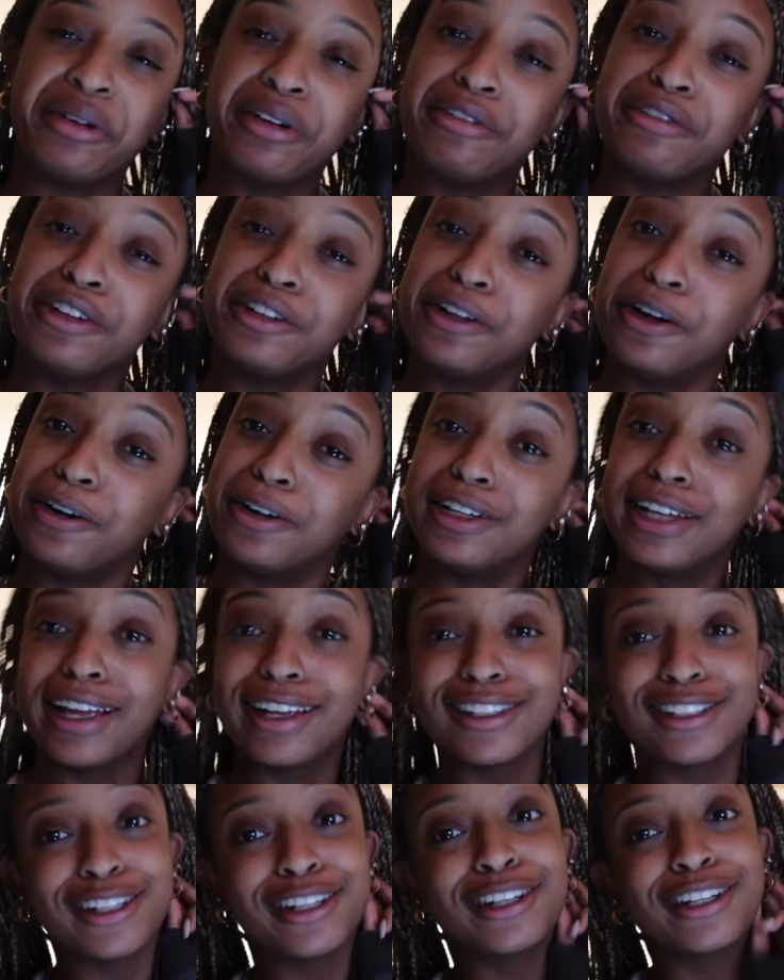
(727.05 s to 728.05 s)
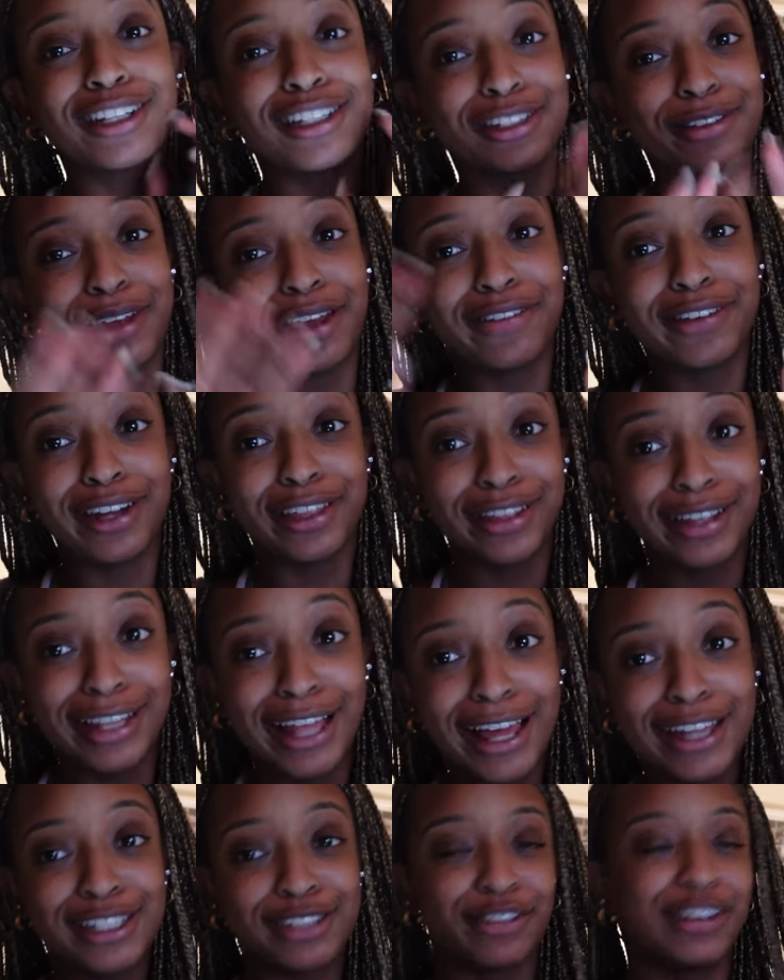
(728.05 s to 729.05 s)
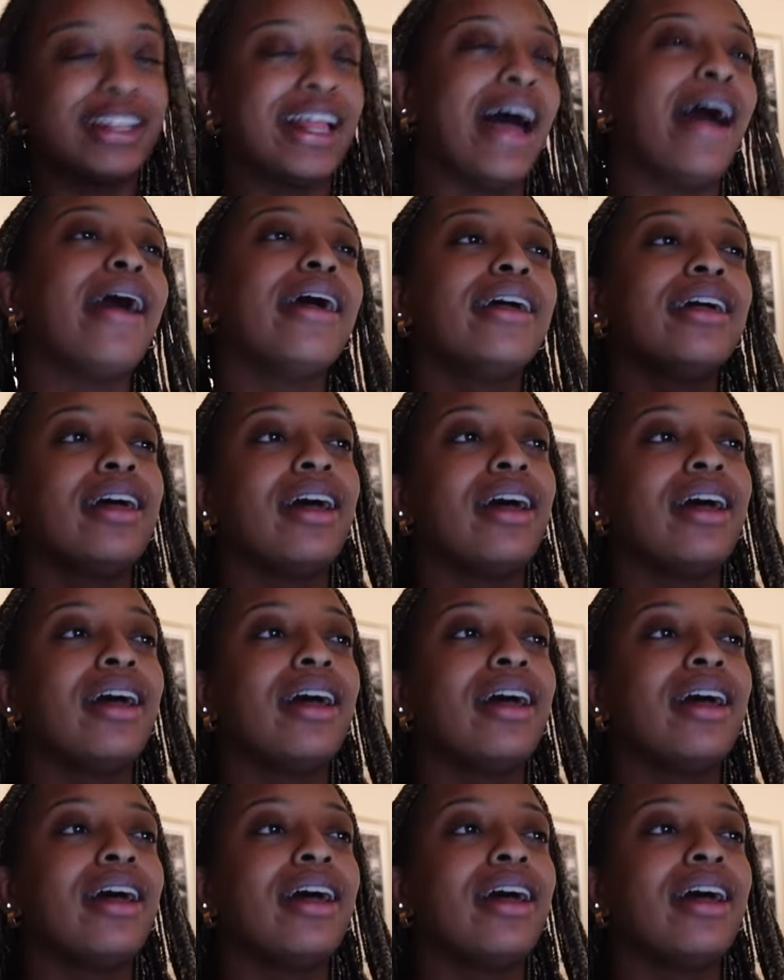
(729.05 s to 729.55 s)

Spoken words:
review the whole lecture because we have another class for that.